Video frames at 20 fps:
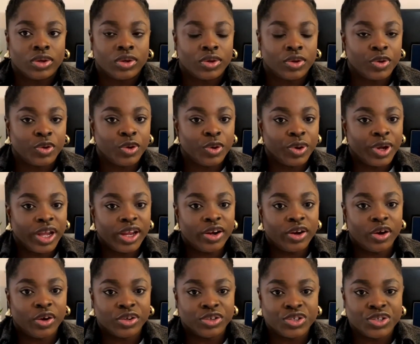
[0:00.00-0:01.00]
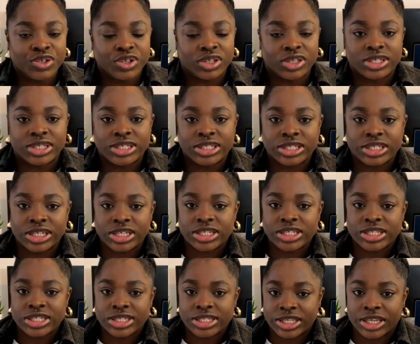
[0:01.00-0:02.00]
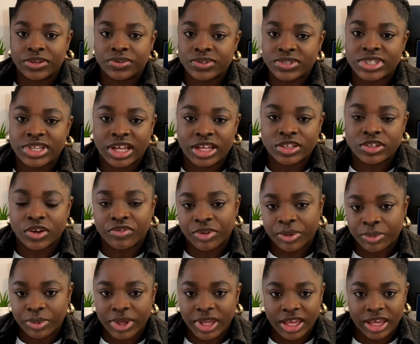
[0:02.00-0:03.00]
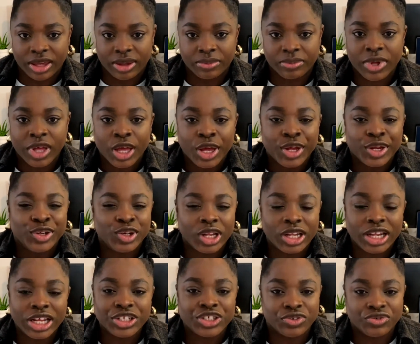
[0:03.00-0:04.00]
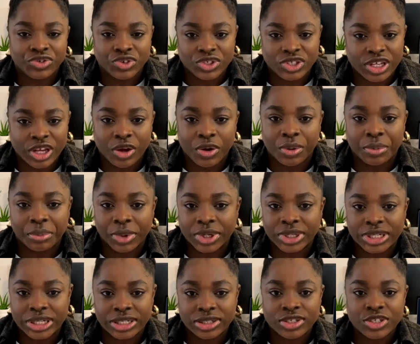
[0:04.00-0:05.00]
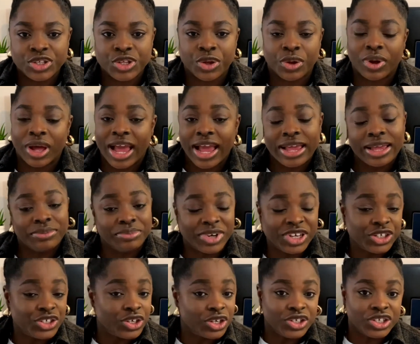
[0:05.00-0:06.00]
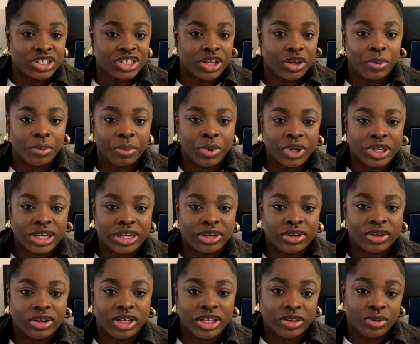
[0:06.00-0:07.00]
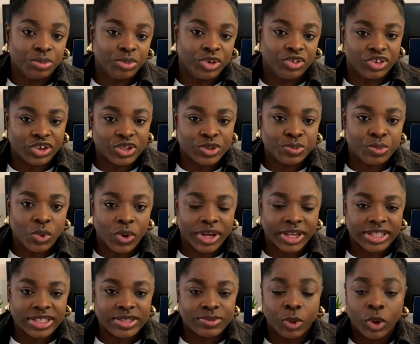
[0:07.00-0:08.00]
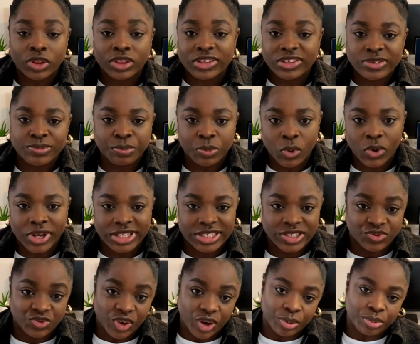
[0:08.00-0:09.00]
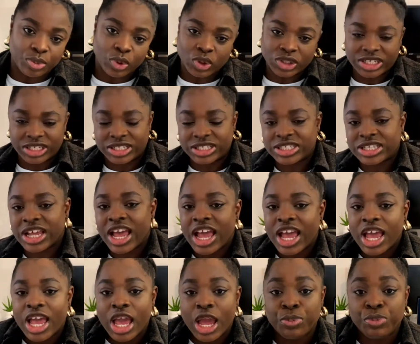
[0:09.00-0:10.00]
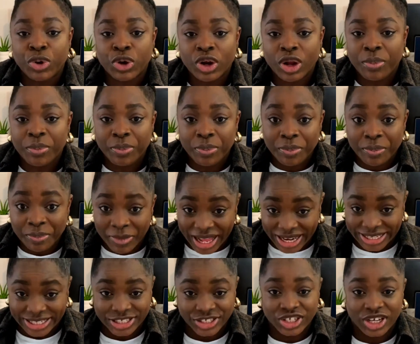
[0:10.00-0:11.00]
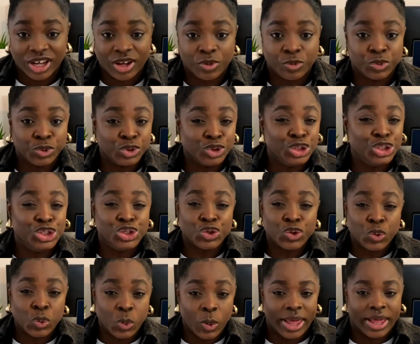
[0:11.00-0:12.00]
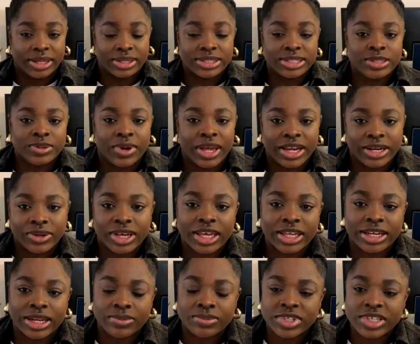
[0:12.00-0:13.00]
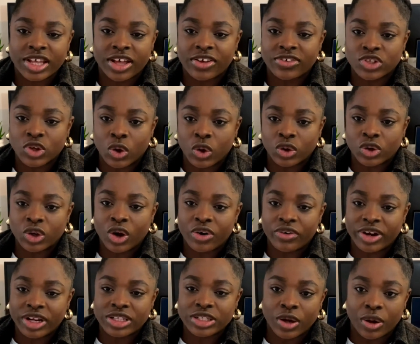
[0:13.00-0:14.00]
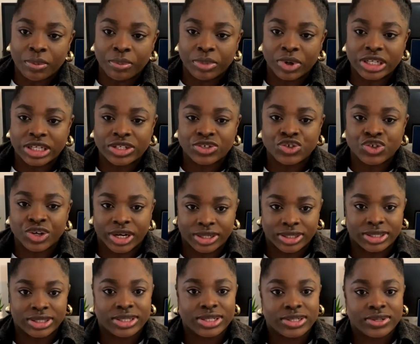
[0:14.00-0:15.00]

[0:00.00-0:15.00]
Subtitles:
Going on to the sixth skill set of a PM, knowledge of user onboarding. So I mentioned user onboarding in the previous point, but this point is very important. A product manager would do well to educate themselves on current onboarding trends.